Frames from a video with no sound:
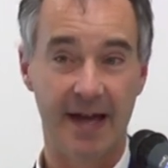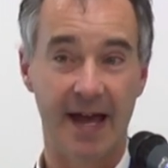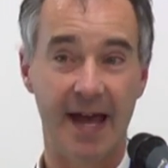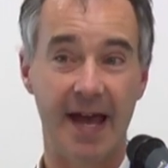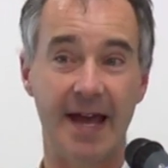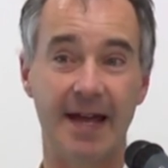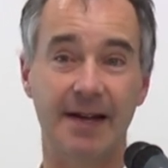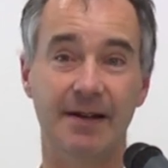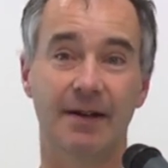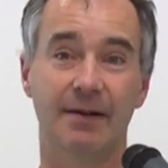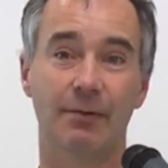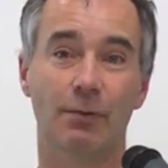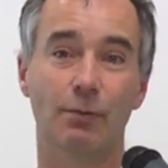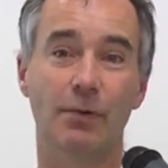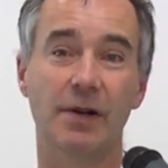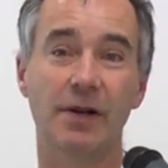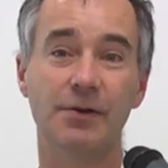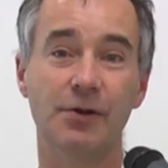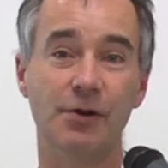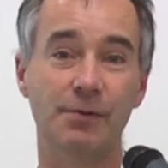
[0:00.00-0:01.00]
And
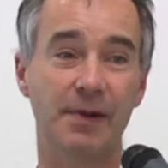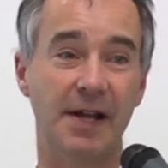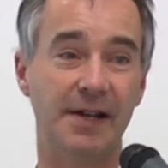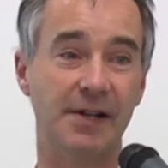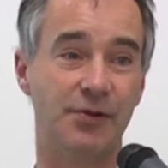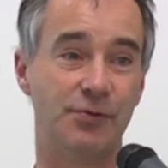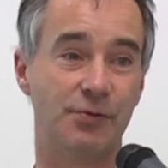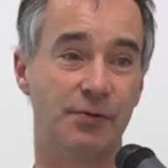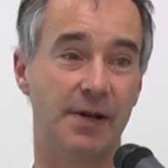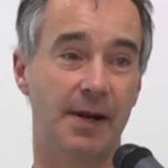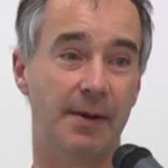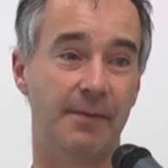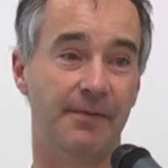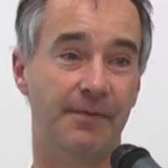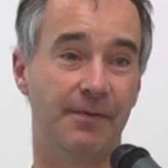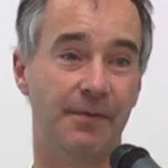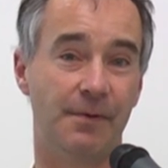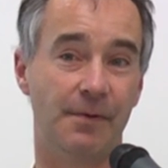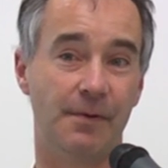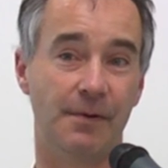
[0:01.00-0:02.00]
when a new plan is drawn up
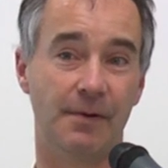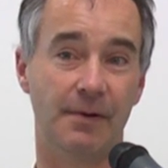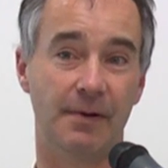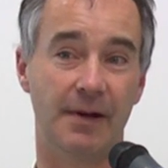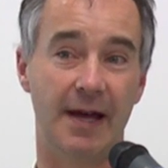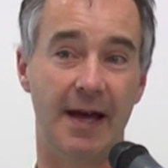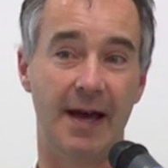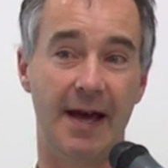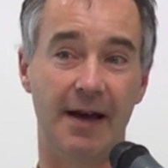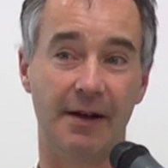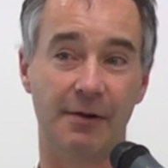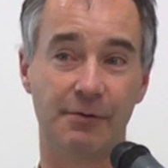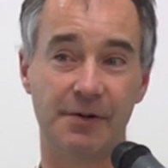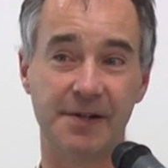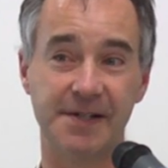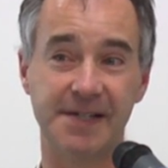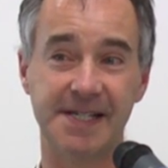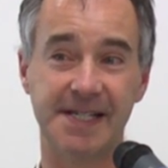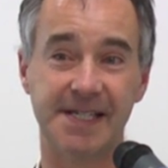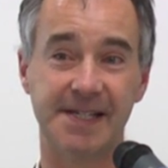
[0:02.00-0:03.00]
for a
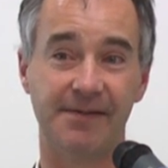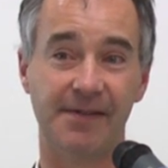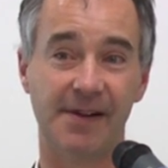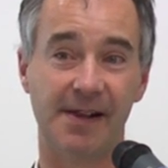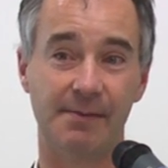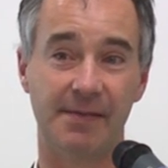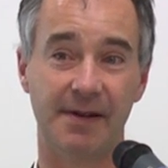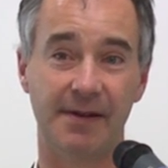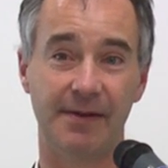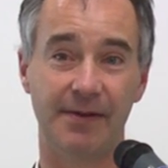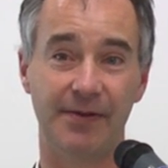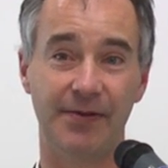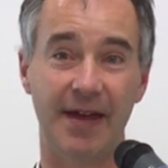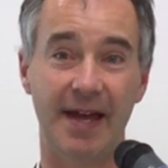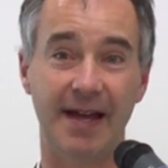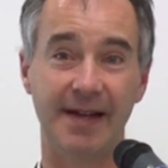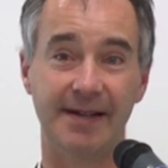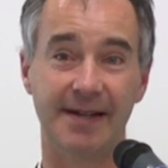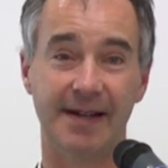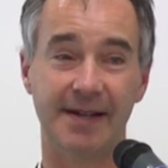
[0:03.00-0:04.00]
cross-lease development,
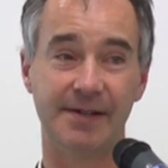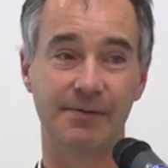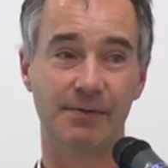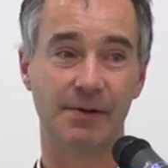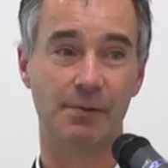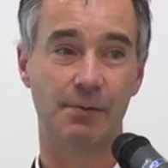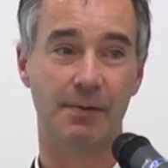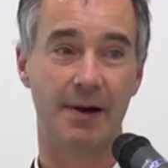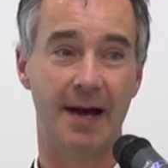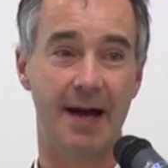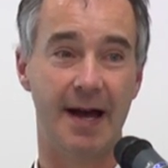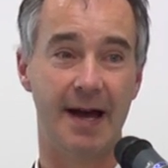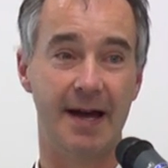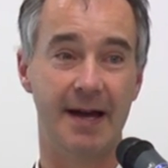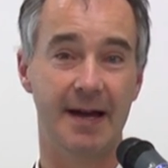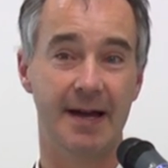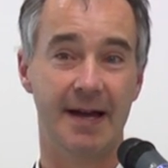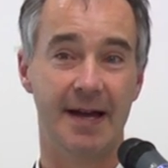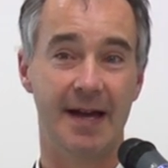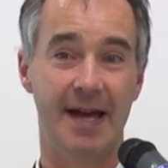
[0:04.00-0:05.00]
that does
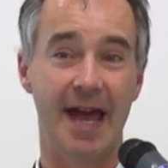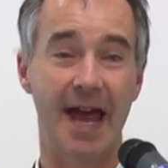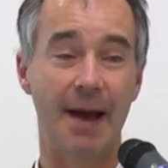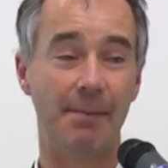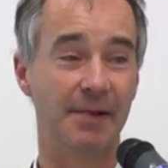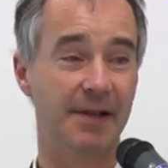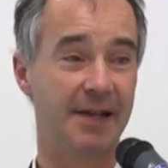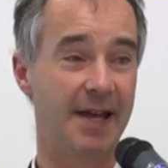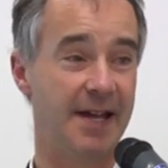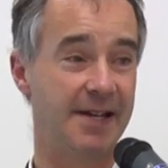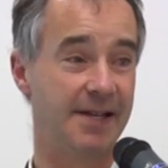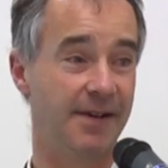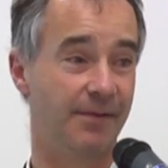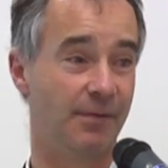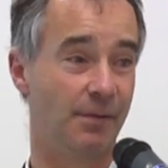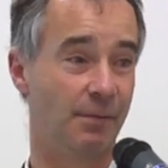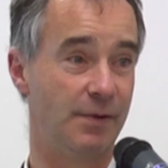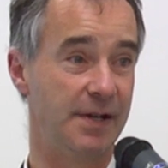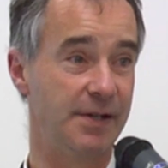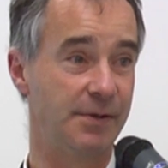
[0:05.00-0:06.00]
require application
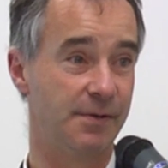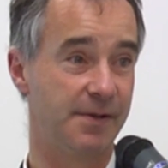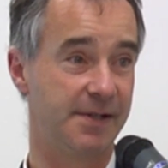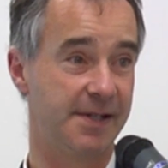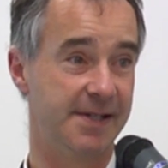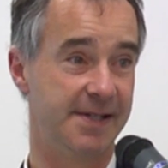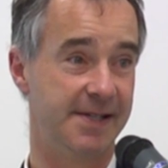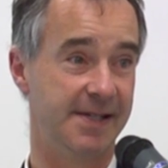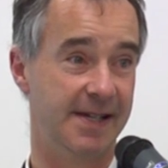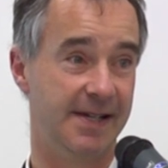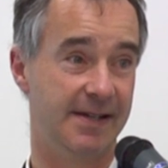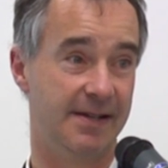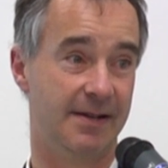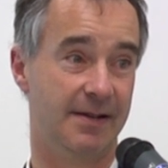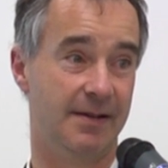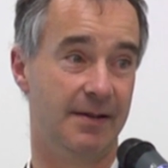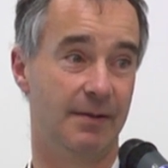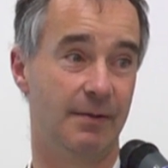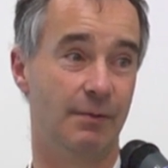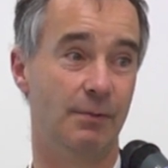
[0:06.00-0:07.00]
for resource consent,
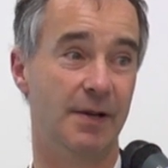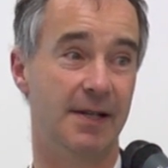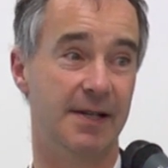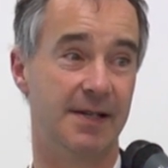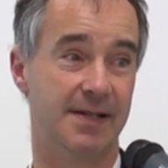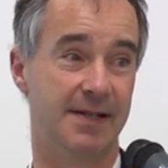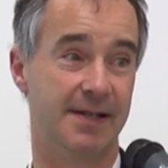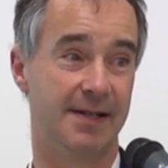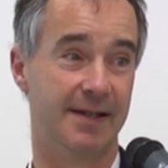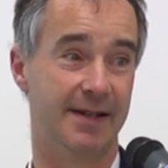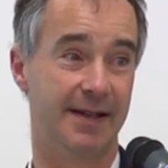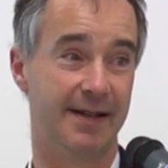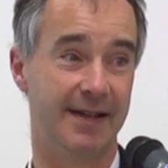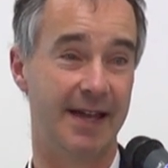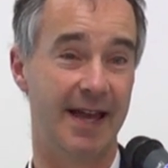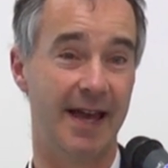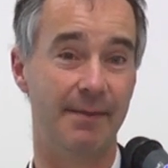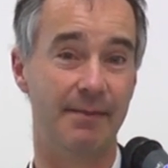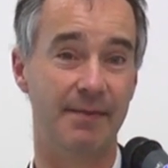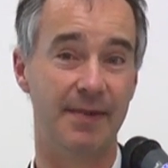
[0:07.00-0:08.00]
which
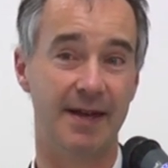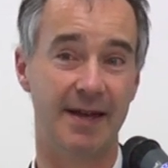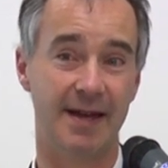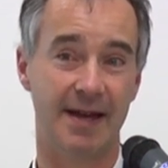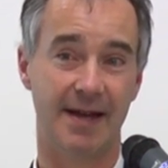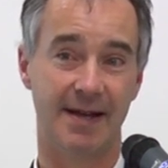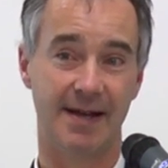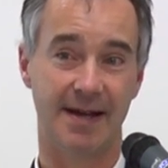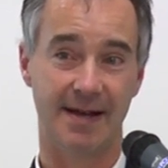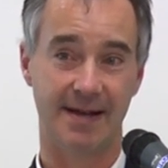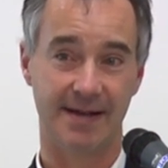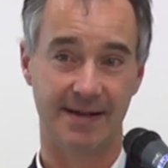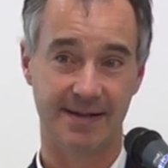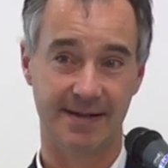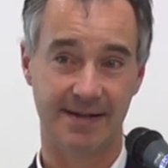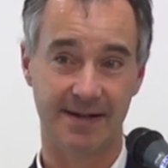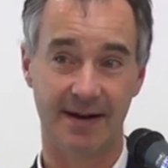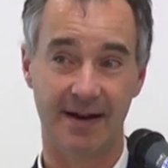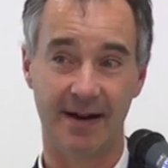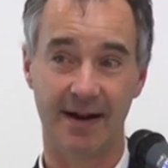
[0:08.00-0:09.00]
can be a
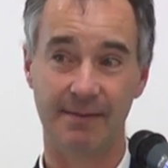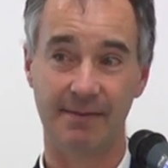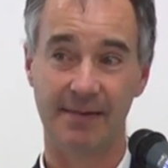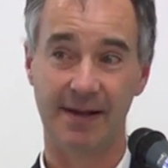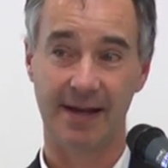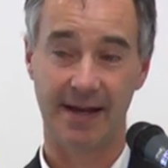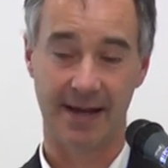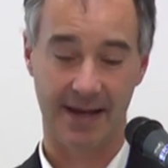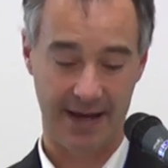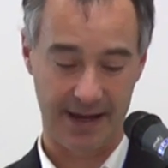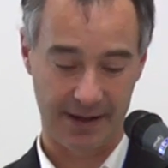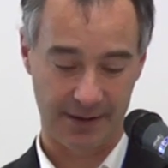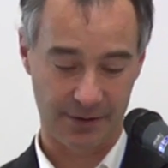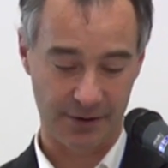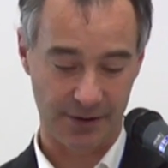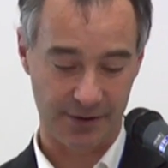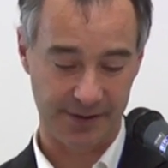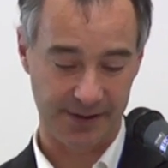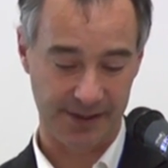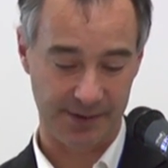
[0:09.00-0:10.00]
timely and
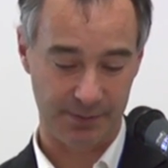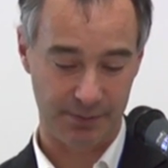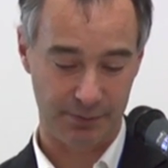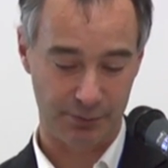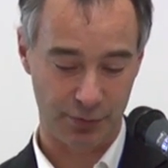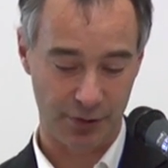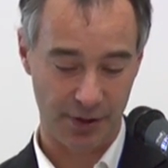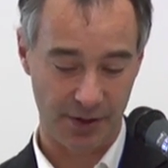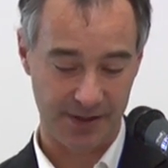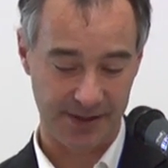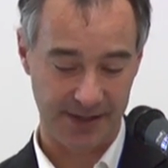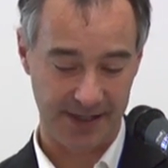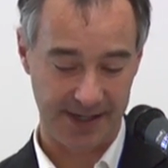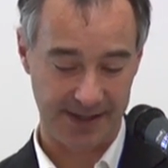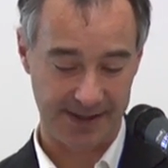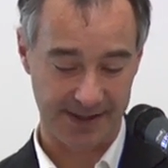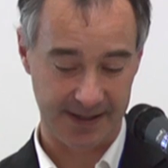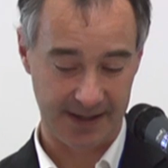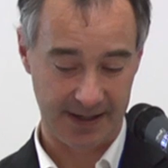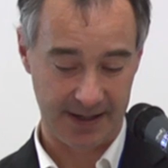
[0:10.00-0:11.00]
costly
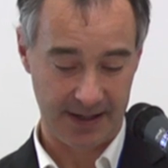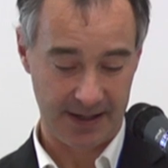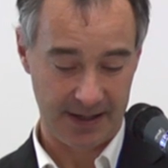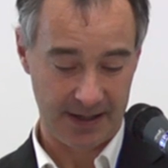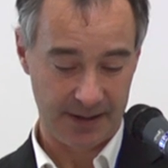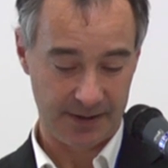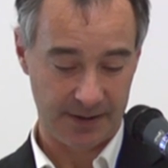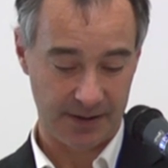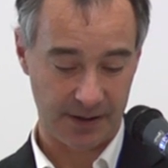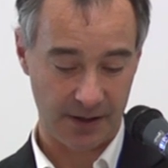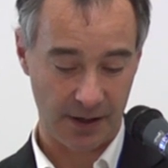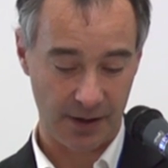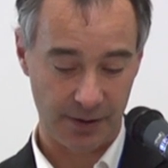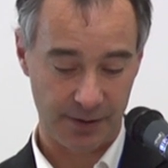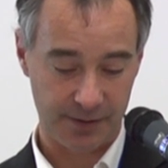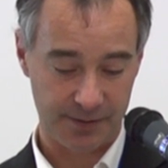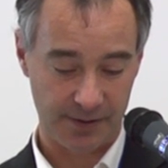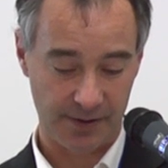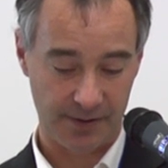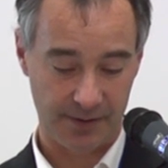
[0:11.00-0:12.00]
process to go
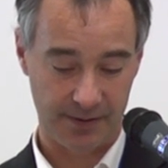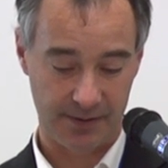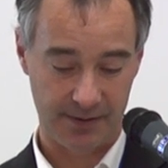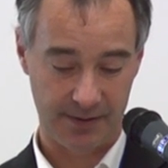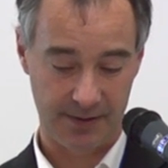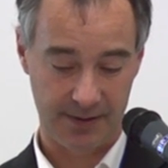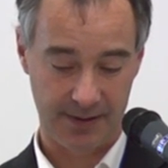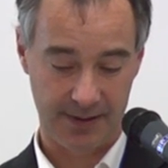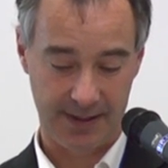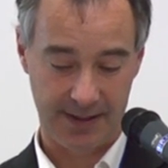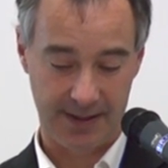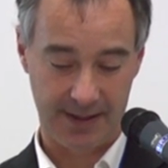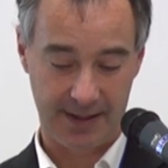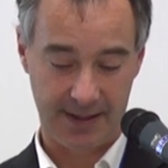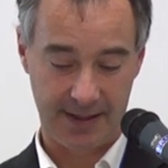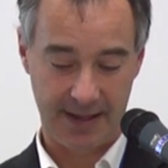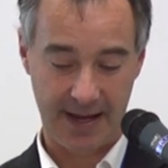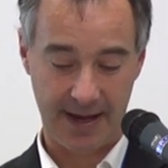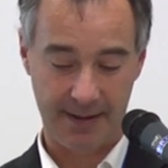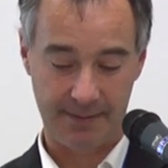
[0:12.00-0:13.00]
through.
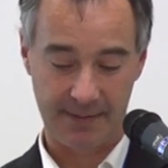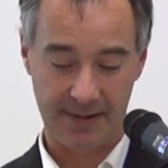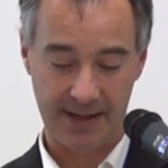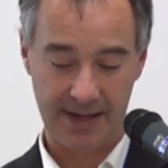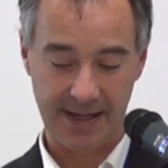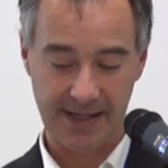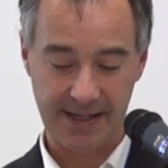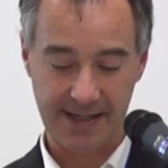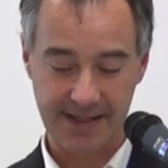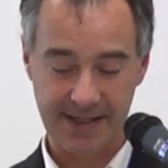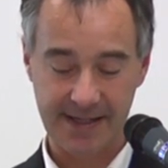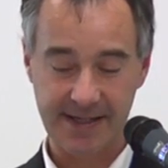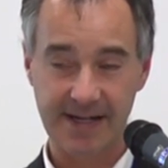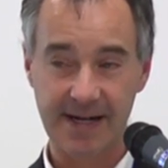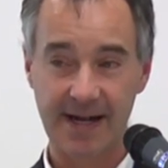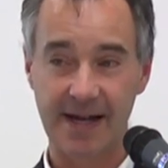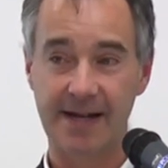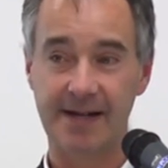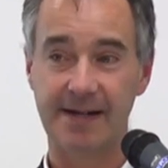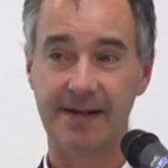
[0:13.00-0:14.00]
In
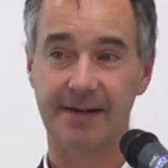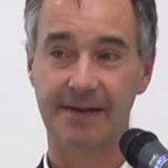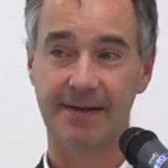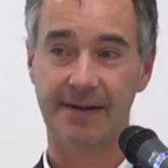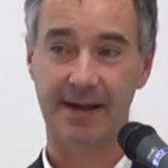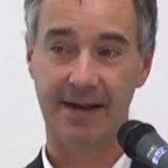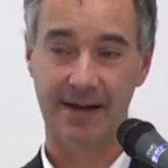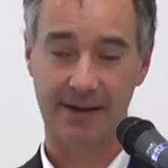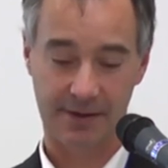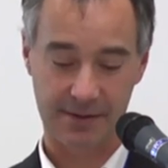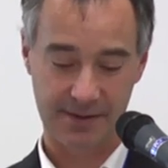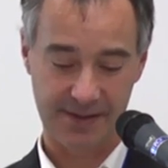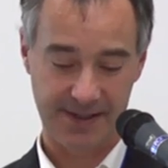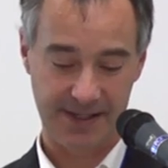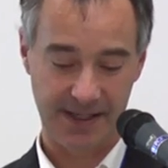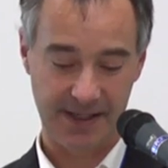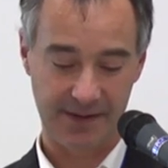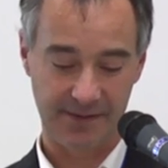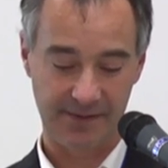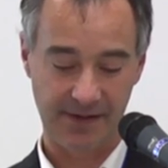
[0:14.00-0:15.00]
addition, the
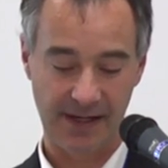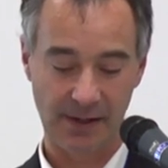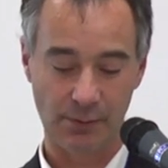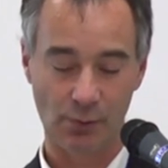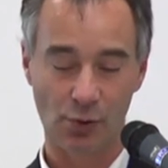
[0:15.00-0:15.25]
consent of any